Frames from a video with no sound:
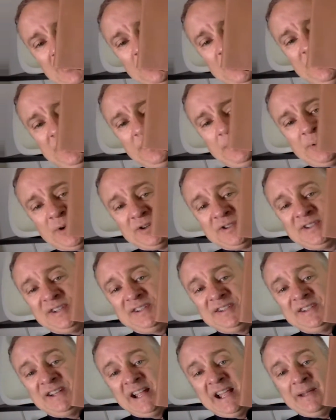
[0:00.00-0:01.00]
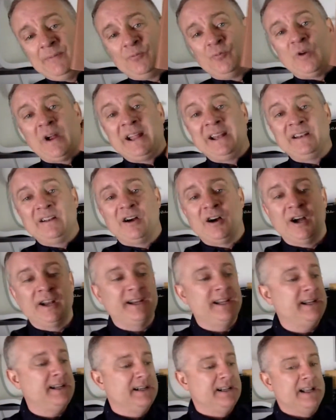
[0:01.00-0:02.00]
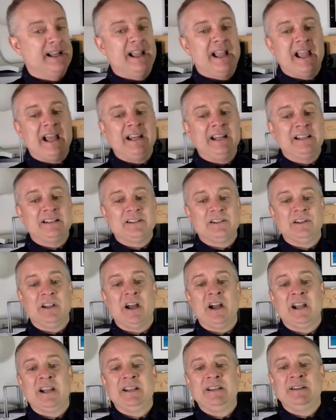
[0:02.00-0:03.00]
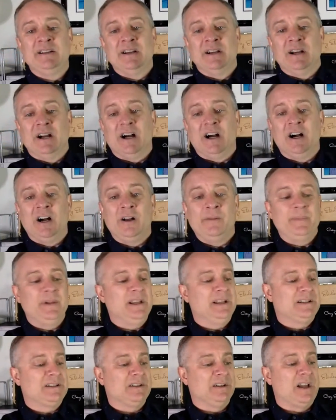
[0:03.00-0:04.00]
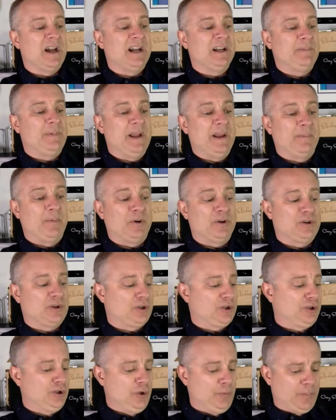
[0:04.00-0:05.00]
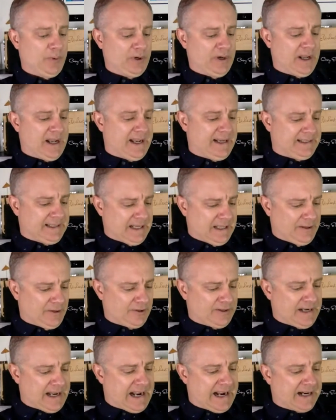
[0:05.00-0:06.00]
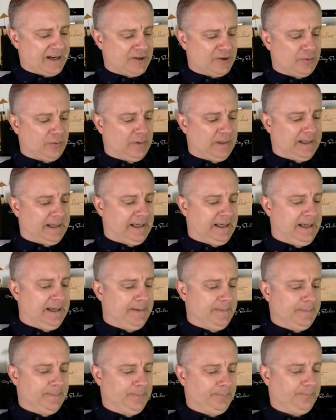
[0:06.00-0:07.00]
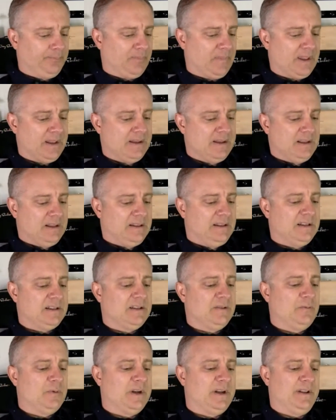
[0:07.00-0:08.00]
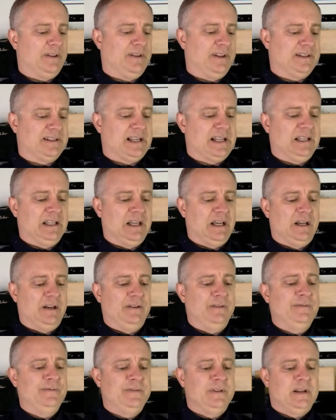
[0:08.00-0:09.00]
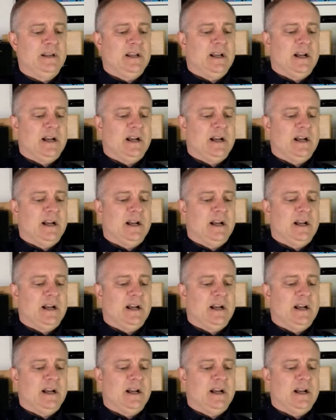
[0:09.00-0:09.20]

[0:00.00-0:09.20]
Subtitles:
here with the person's name right on it. And it's lined paper, super nice. And there's actually, this is one of the things I love.